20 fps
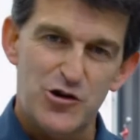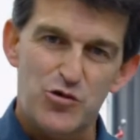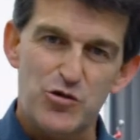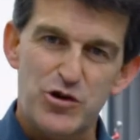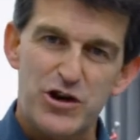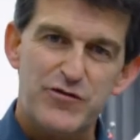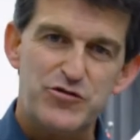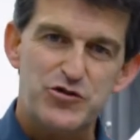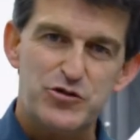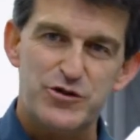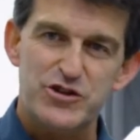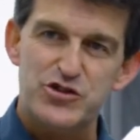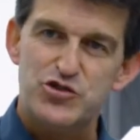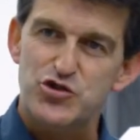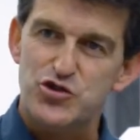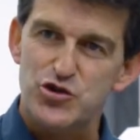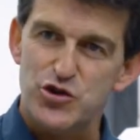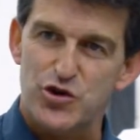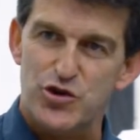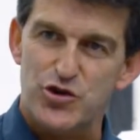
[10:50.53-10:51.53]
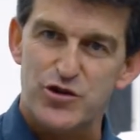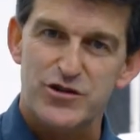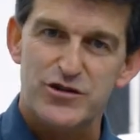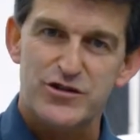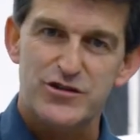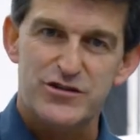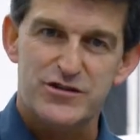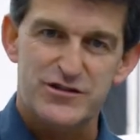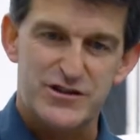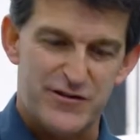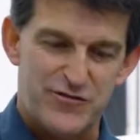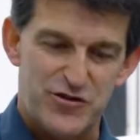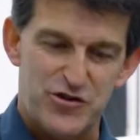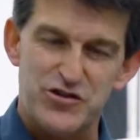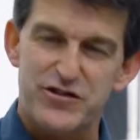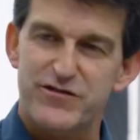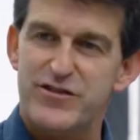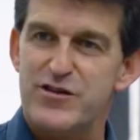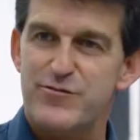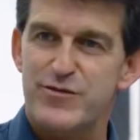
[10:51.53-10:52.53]
we have to be sure that from
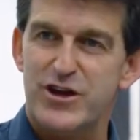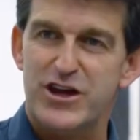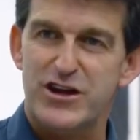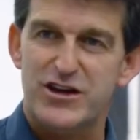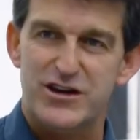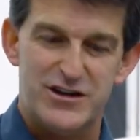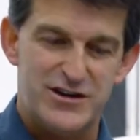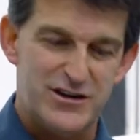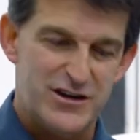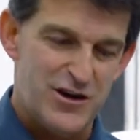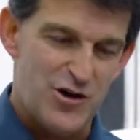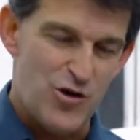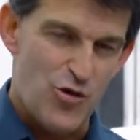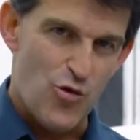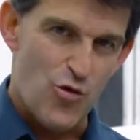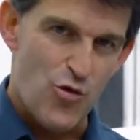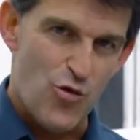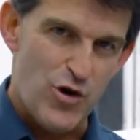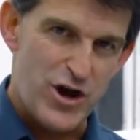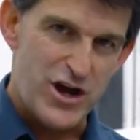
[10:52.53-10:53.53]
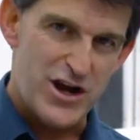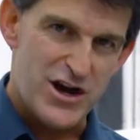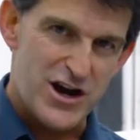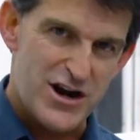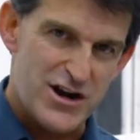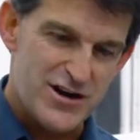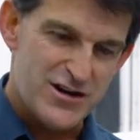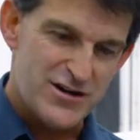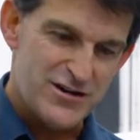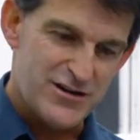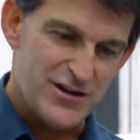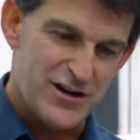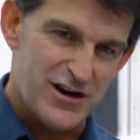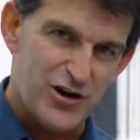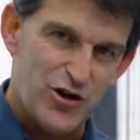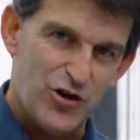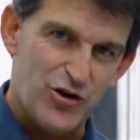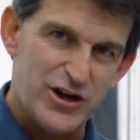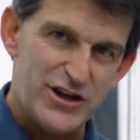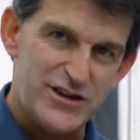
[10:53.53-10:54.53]
the very beginning we are
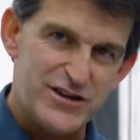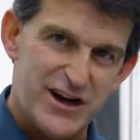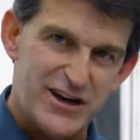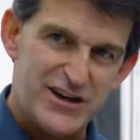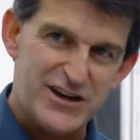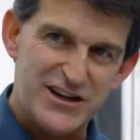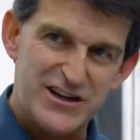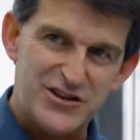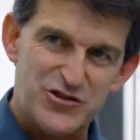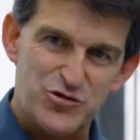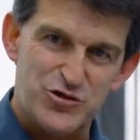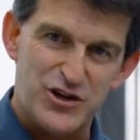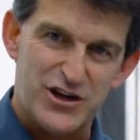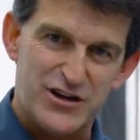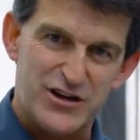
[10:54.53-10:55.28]
going directly to the